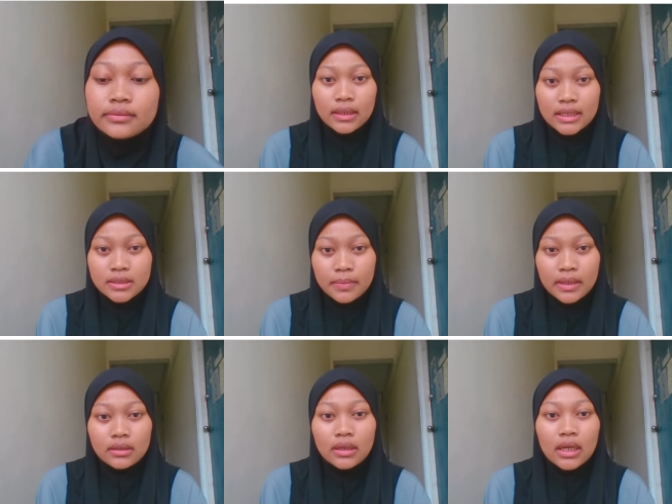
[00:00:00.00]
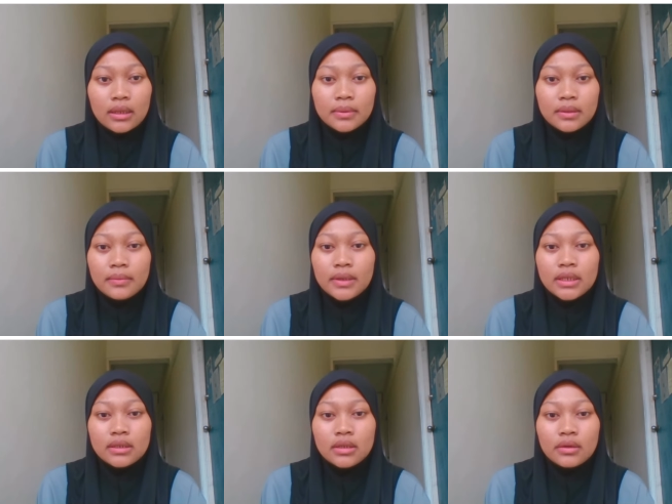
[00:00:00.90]
Next part, I'll be
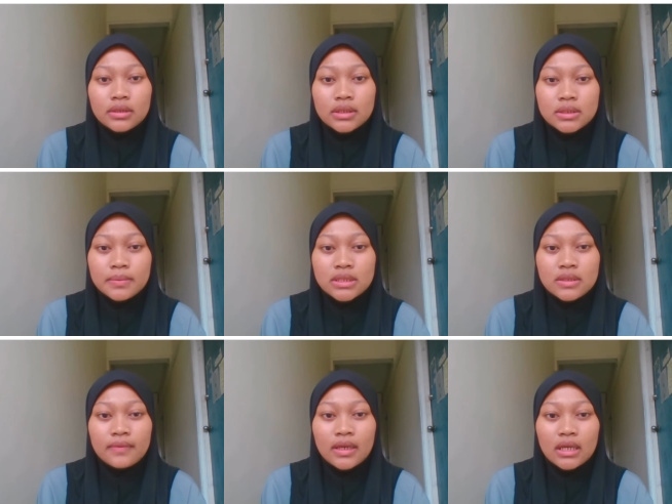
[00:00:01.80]
breaking down the specific